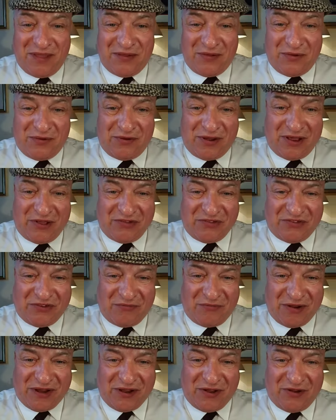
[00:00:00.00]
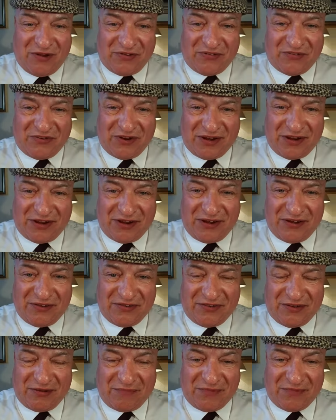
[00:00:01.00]
Who else have we got here?
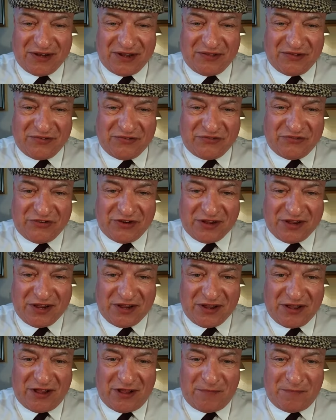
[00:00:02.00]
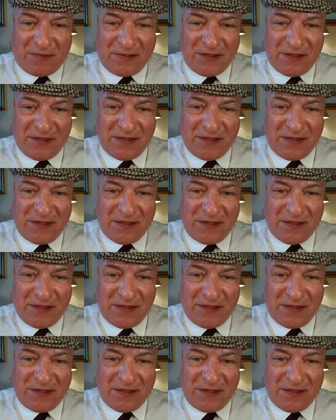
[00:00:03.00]
Somebody else cheeking up.